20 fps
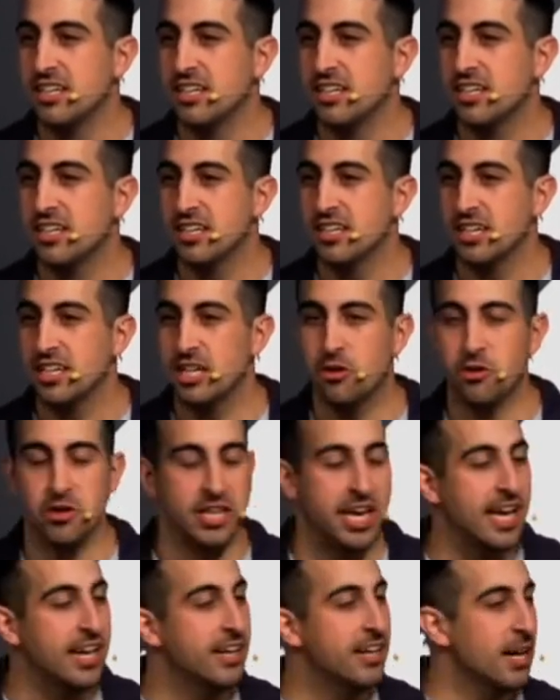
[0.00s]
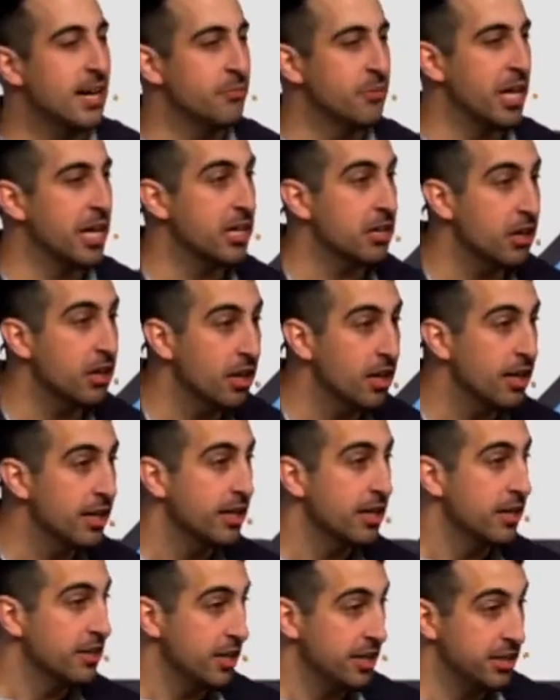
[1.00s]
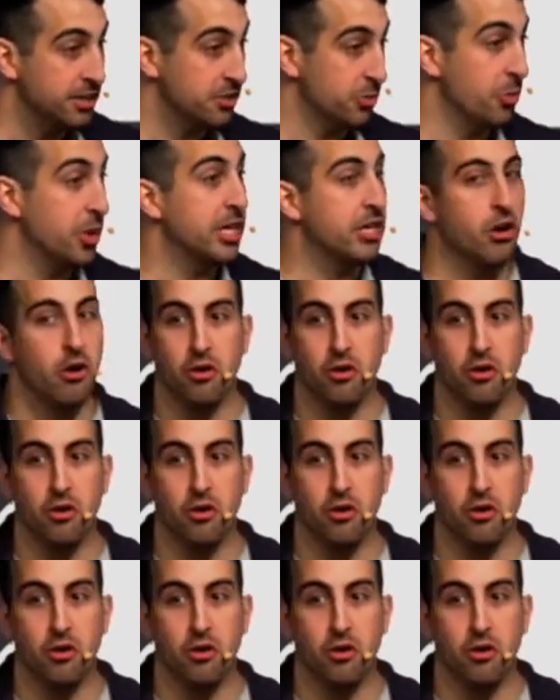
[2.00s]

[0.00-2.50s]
you know, with Aiden, I'm like, He's a week old.